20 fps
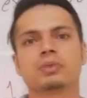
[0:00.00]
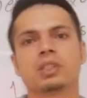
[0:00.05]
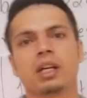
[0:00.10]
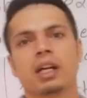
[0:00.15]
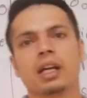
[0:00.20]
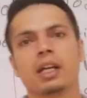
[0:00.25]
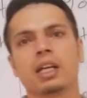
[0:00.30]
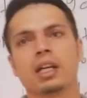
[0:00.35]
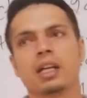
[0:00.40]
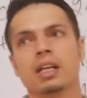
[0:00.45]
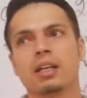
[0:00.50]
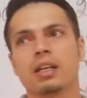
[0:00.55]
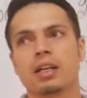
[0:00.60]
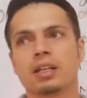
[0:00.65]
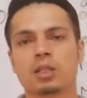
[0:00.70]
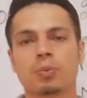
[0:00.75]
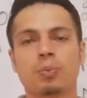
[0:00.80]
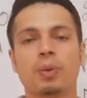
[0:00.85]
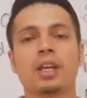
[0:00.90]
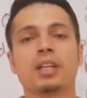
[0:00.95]
I
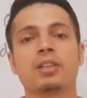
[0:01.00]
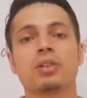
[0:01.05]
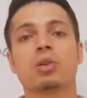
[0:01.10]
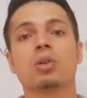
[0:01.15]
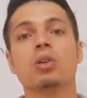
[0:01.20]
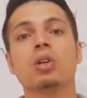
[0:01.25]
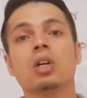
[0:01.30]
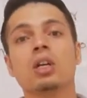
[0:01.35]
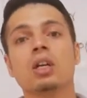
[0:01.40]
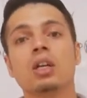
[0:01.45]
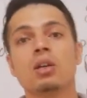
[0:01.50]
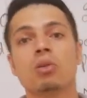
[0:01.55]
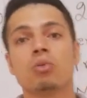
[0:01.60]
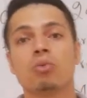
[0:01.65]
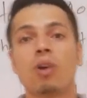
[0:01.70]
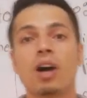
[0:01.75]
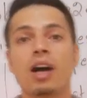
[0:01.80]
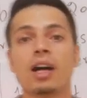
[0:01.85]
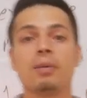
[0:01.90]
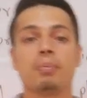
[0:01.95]
explained you
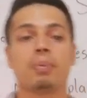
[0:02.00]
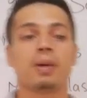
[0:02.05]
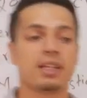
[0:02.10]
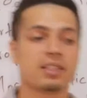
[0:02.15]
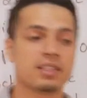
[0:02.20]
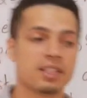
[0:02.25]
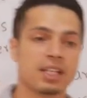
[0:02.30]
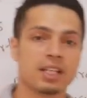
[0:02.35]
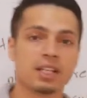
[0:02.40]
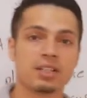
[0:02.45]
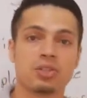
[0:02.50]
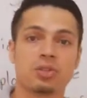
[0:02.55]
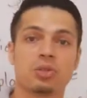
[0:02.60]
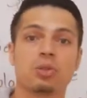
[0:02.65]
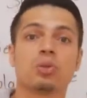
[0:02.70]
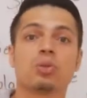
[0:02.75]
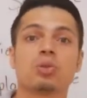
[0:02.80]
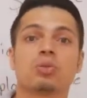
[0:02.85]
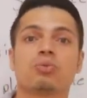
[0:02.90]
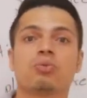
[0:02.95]
why plastic is
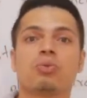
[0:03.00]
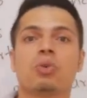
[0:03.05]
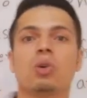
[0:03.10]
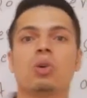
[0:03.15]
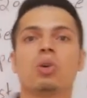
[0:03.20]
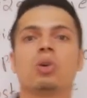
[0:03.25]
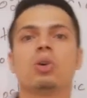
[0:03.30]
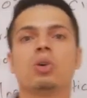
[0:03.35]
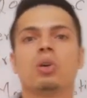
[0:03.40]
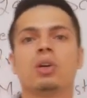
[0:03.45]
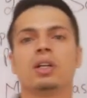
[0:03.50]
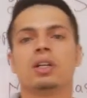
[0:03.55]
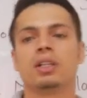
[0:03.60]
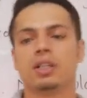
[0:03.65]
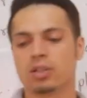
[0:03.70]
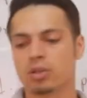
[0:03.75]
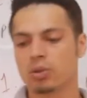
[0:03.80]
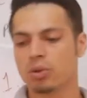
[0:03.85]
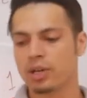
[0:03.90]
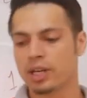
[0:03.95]
used for
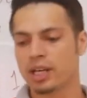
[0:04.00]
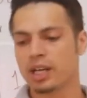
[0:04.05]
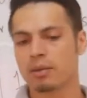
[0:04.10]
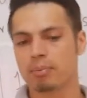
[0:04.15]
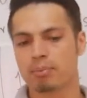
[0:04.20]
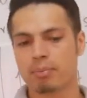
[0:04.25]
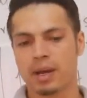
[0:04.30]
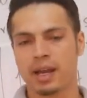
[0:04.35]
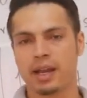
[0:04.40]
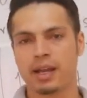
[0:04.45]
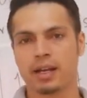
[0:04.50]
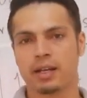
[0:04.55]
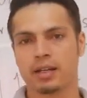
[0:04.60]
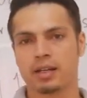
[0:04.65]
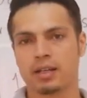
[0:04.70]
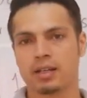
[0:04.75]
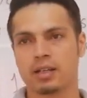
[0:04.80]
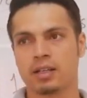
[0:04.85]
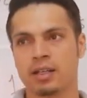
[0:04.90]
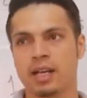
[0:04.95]
cooking
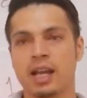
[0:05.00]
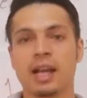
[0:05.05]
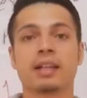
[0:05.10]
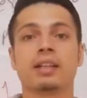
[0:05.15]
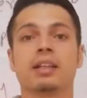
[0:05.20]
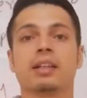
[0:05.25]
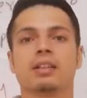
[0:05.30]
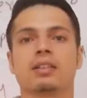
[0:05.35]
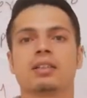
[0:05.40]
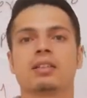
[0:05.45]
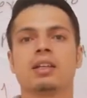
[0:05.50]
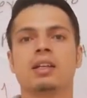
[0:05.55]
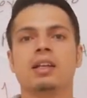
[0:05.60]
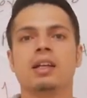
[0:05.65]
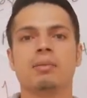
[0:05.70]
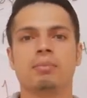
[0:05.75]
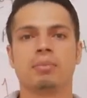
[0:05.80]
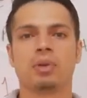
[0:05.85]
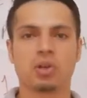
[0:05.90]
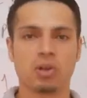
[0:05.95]
pan handles,
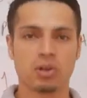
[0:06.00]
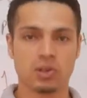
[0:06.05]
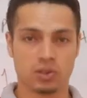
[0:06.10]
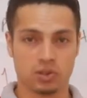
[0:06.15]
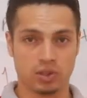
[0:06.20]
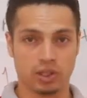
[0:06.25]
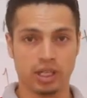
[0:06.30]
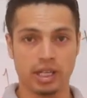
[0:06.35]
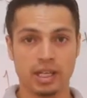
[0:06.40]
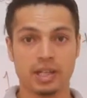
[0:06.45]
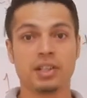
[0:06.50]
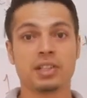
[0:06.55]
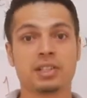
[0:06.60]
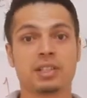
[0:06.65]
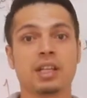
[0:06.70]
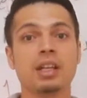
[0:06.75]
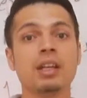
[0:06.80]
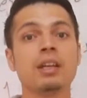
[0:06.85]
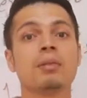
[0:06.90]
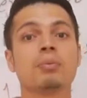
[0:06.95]
because it
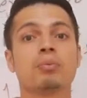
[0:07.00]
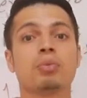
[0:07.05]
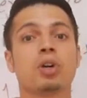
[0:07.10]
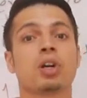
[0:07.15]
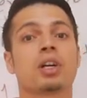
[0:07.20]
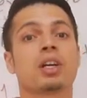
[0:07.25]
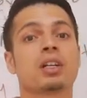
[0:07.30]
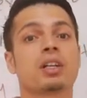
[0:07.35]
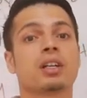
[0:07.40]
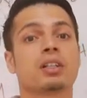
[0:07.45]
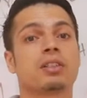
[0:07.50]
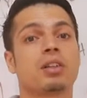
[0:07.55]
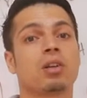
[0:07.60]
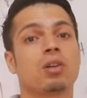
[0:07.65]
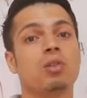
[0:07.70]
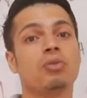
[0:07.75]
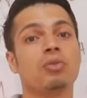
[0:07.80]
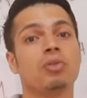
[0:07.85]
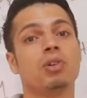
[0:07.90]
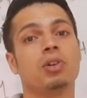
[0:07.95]
is a poor conductor
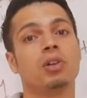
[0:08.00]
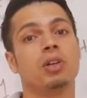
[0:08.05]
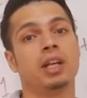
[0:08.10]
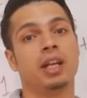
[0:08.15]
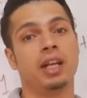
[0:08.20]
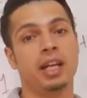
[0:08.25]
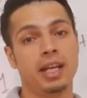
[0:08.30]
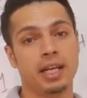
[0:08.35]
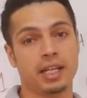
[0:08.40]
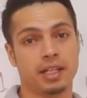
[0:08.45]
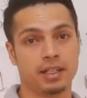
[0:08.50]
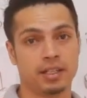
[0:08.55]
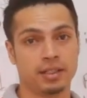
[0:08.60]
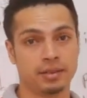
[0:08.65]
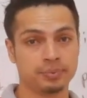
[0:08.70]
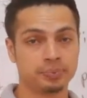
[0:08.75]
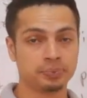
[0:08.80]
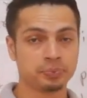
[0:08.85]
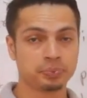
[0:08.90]
of heat,